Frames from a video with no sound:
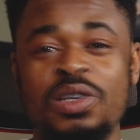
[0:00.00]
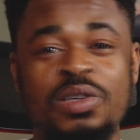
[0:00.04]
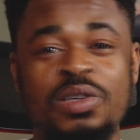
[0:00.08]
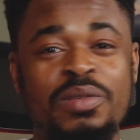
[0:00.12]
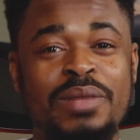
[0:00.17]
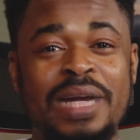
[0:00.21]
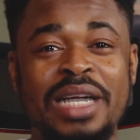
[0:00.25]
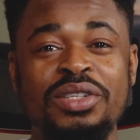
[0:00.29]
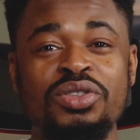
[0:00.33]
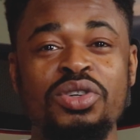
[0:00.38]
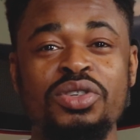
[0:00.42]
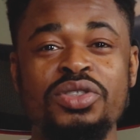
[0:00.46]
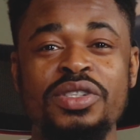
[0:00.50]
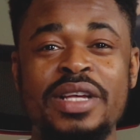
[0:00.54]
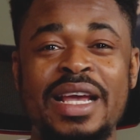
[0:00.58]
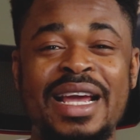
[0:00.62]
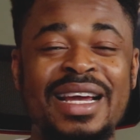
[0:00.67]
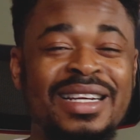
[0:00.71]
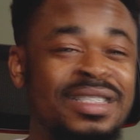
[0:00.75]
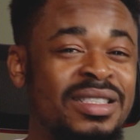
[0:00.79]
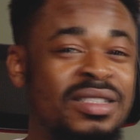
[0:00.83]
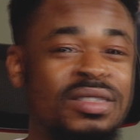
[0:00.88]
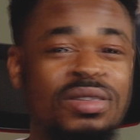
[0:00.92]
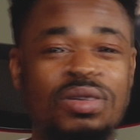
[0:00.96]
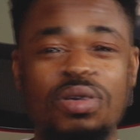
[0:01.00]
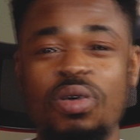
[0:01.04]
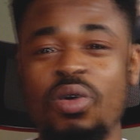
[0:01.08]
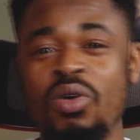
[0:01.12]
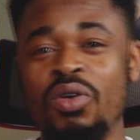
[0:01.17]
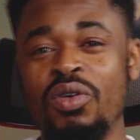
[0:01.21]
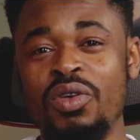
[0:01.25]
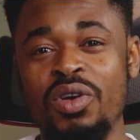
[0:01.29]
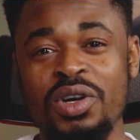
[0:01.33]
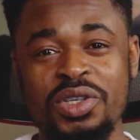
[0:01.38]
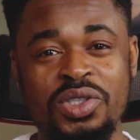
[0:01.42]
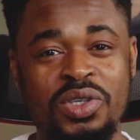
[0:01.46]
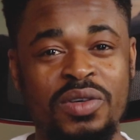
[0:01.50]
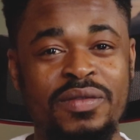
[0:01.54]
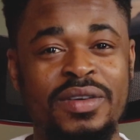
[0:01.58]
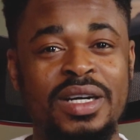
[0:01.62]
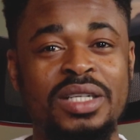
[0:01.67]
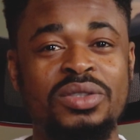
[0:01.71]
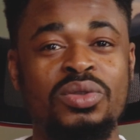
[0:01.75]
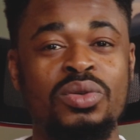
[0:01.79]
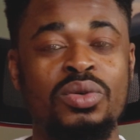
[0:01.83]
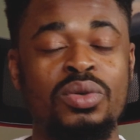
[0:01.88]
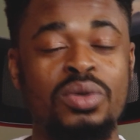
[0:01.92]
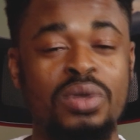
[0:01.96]
You might just head or rush
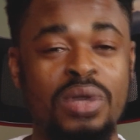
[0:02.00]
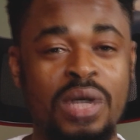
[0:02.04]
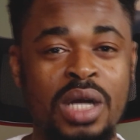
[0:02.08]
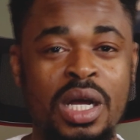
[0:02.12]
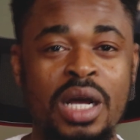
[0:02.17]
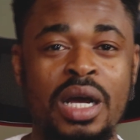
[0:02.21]
over to